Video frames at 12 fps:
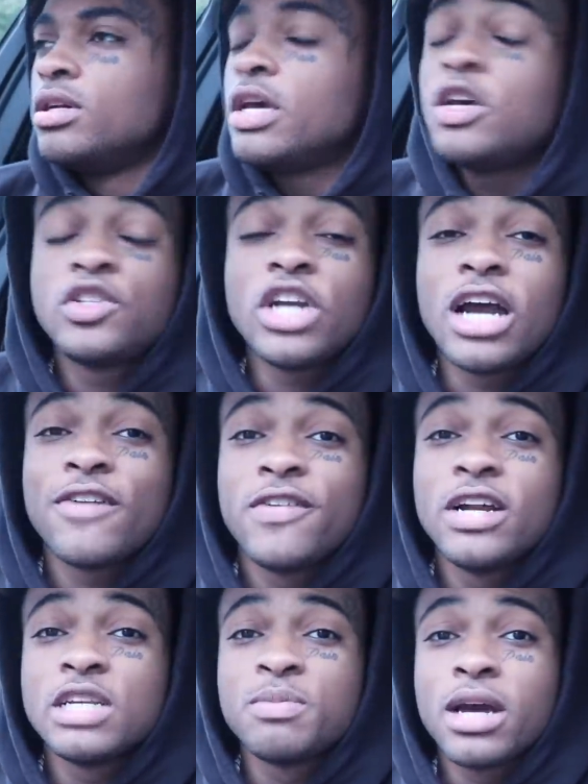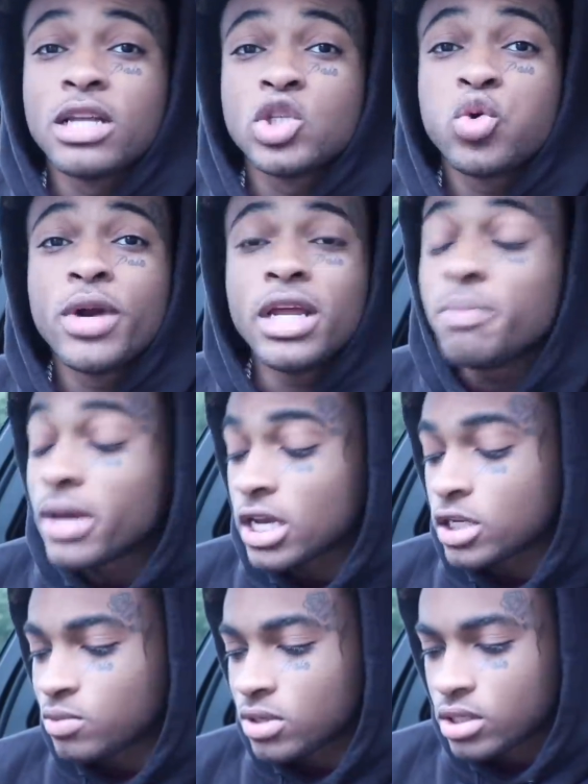They was trying to finesse me out of 20
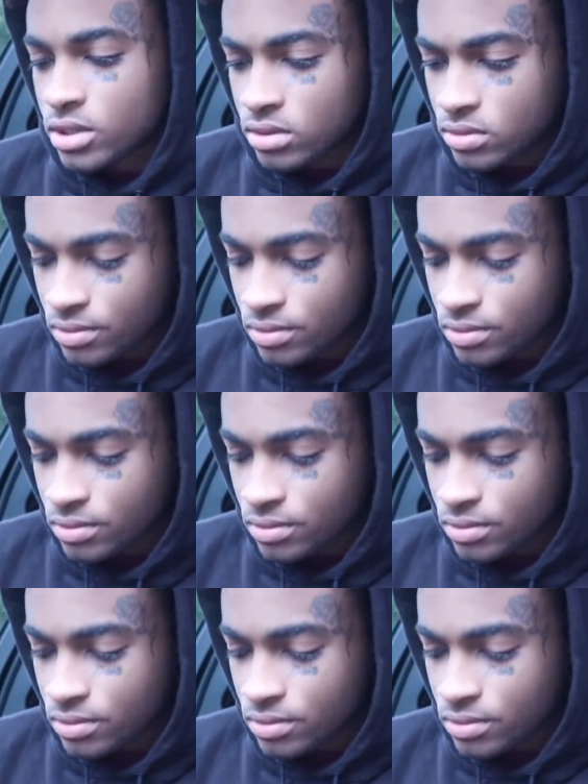bands, bruh